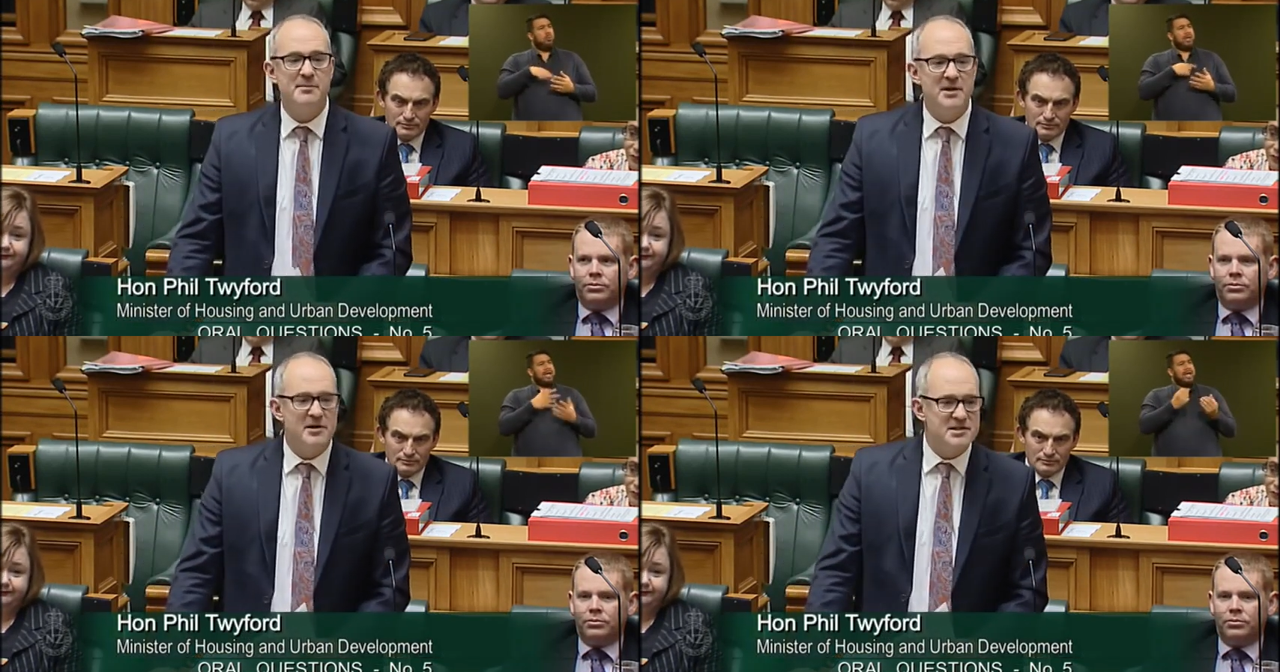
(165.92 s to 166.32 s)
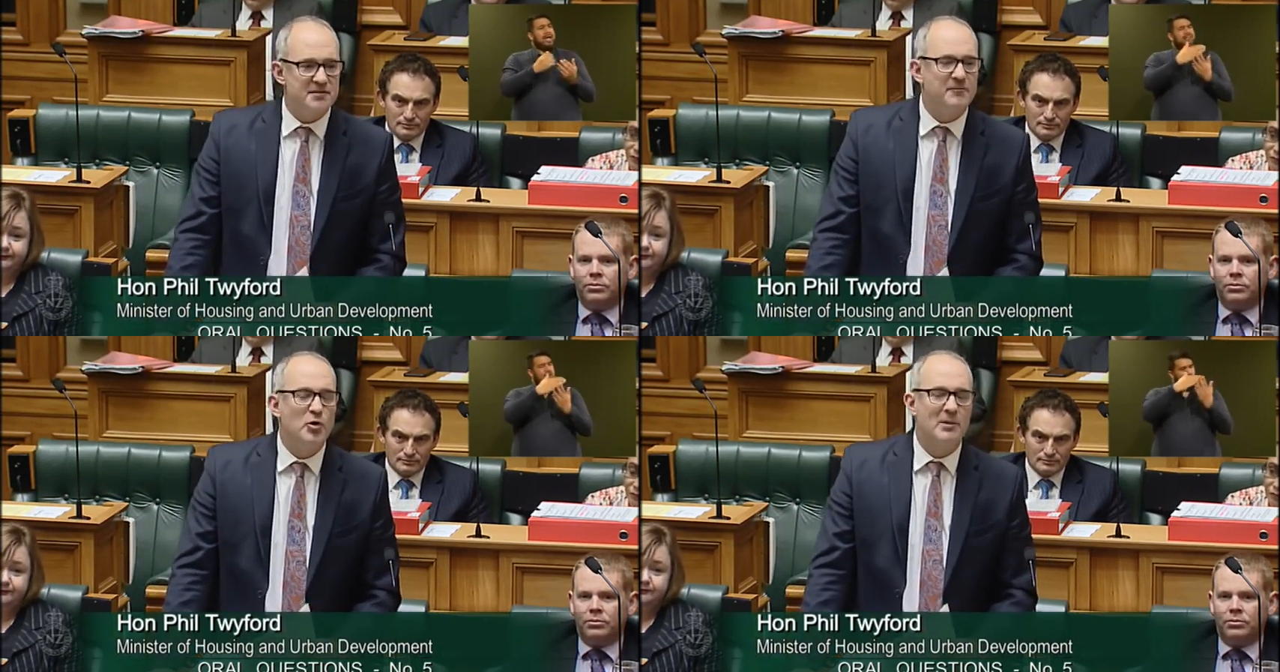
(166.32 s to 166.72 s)
Speaker 1: because the
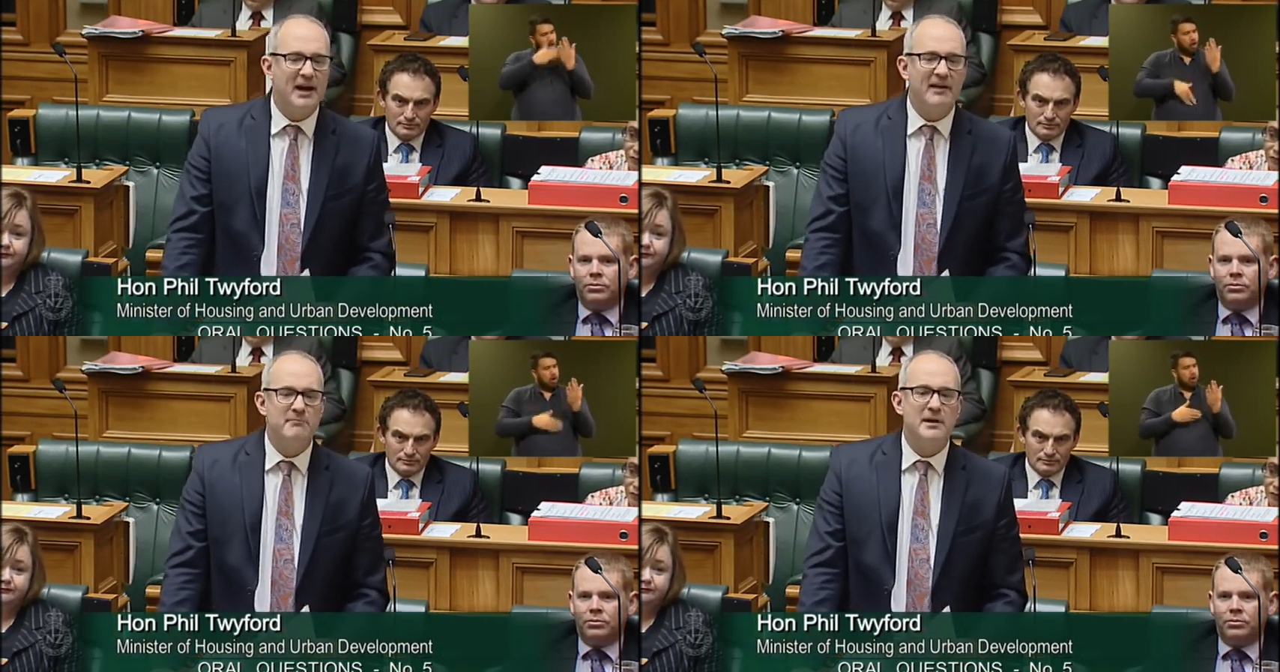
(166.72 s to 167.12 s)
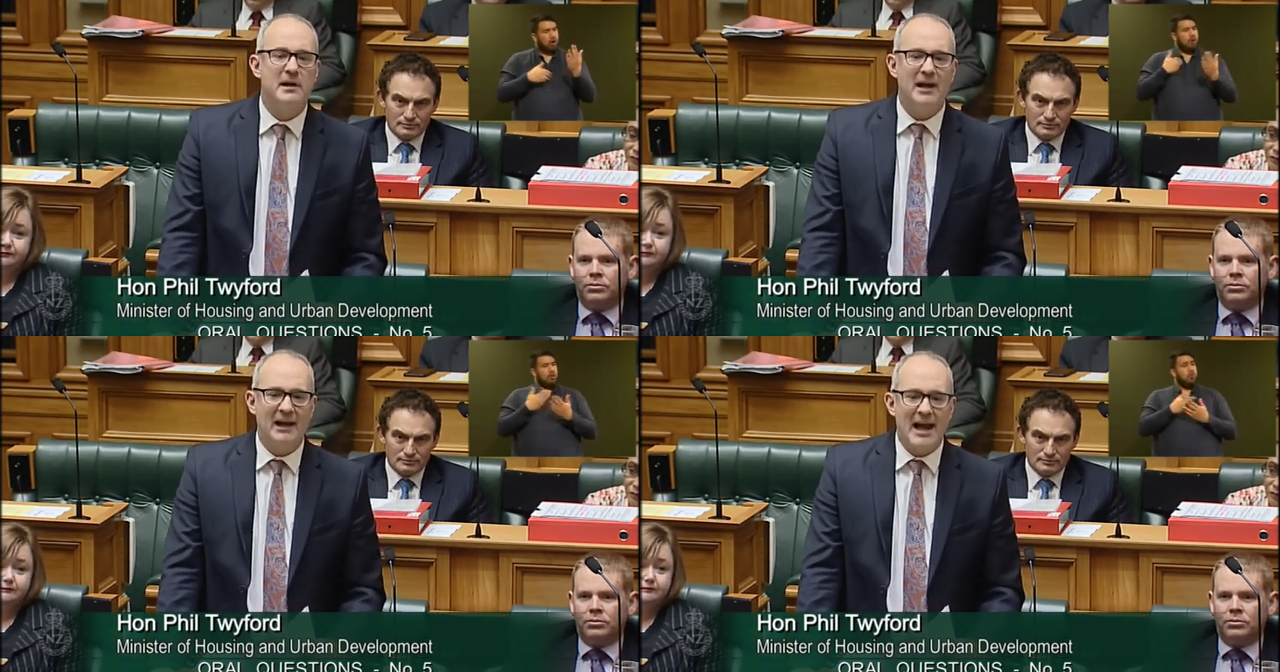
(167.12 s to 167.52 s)
former government
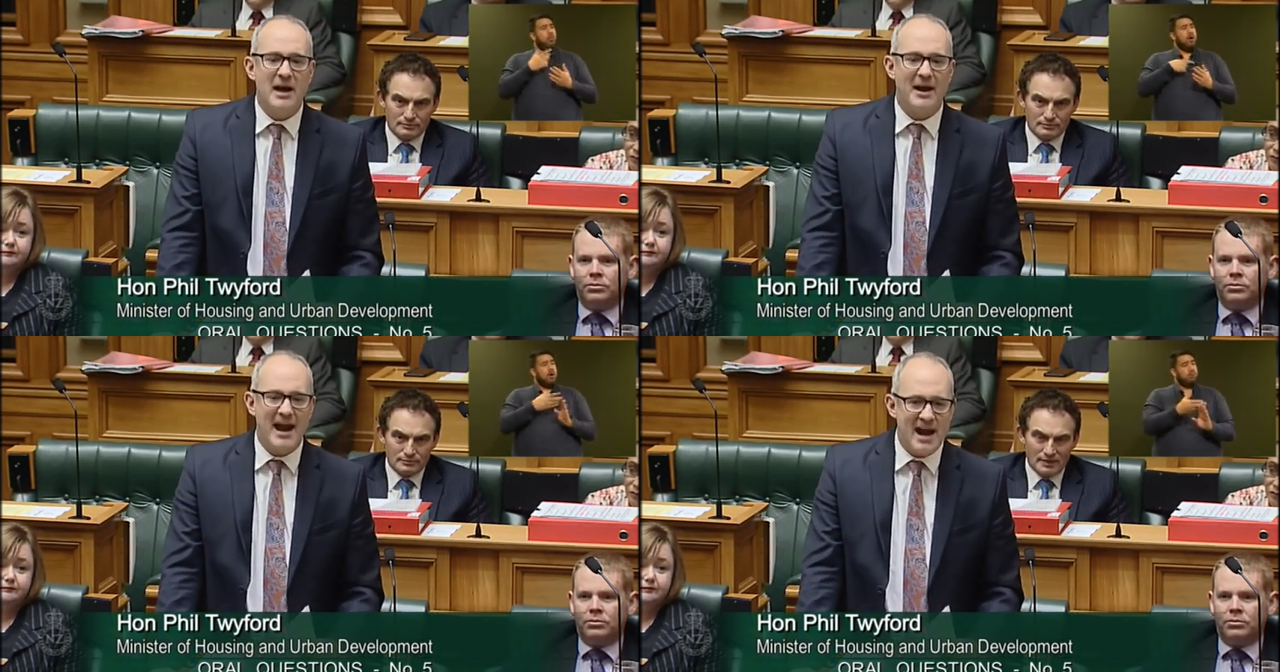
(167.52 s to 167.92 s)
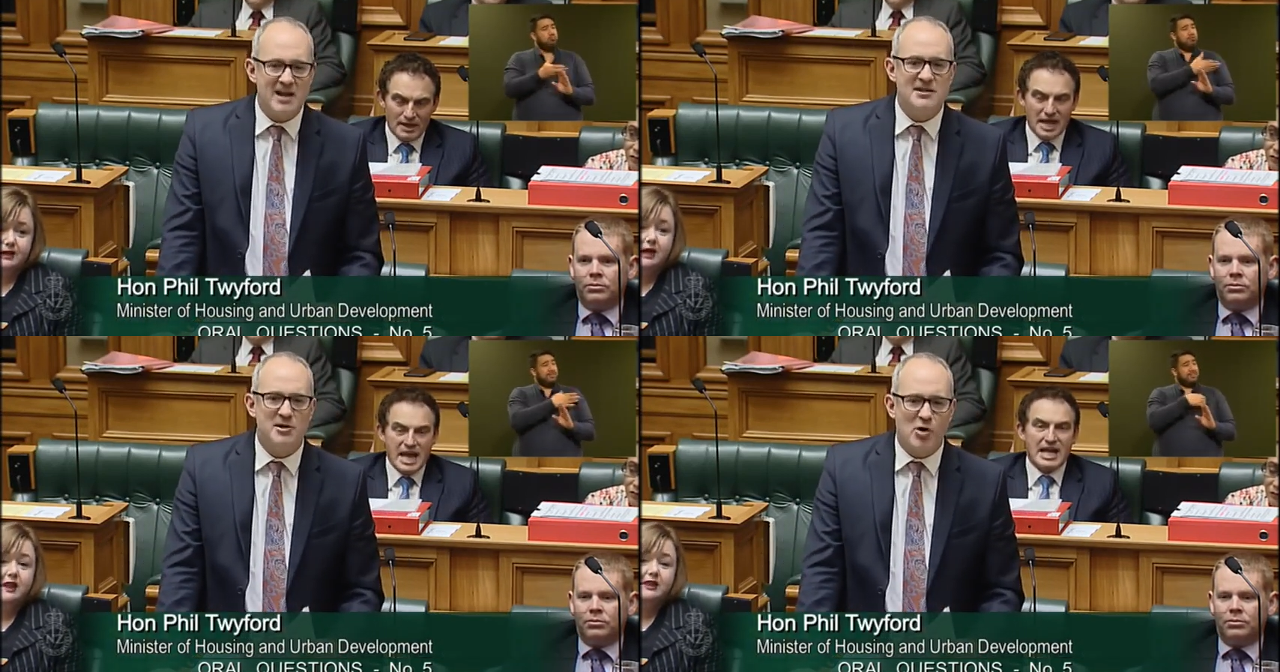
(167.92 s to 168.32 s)
allowed the
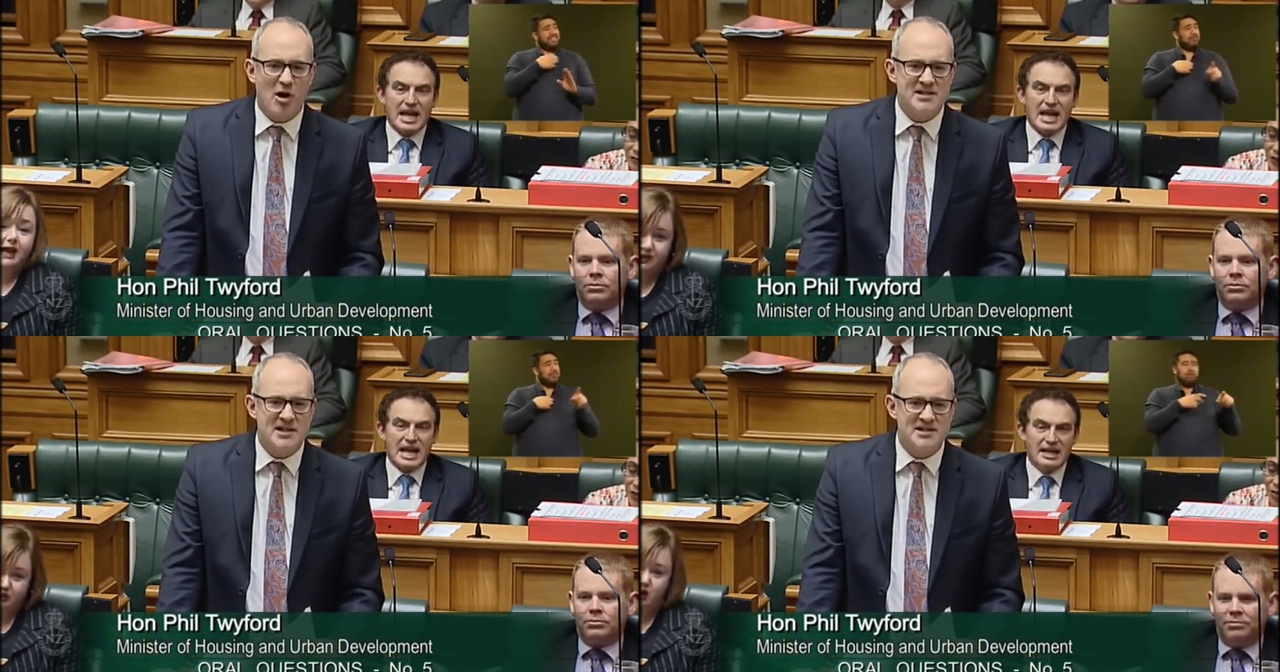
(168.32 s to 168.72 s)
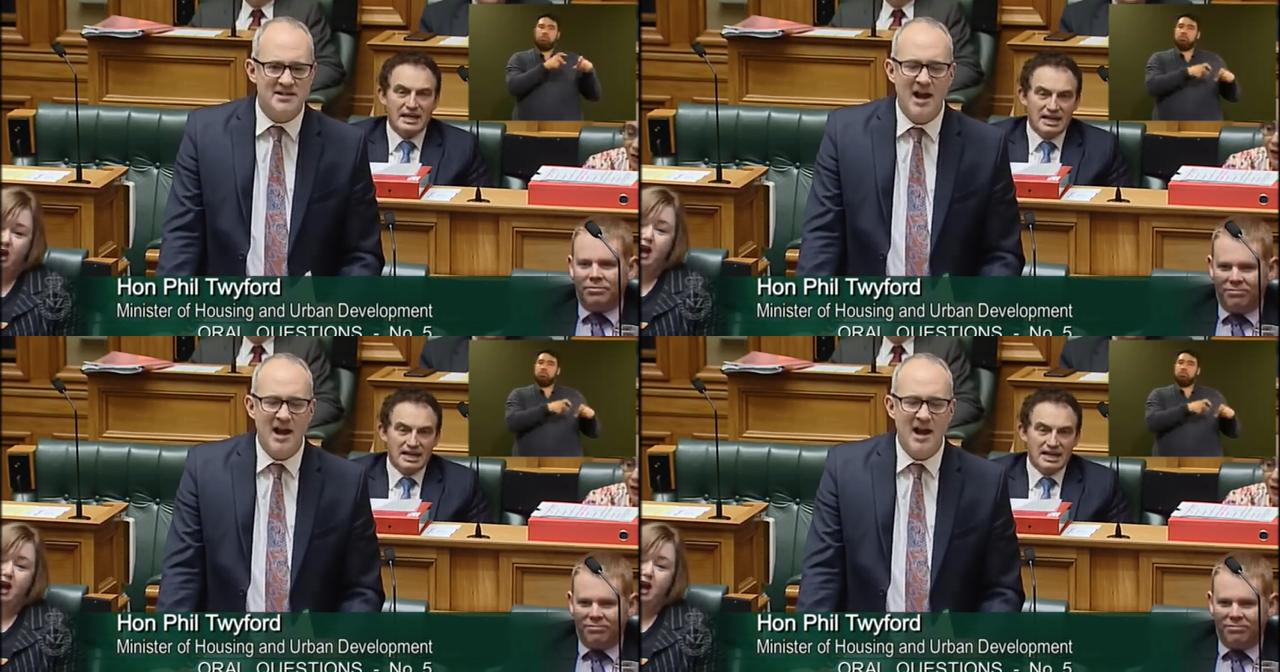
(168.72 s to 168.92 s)
housing crisis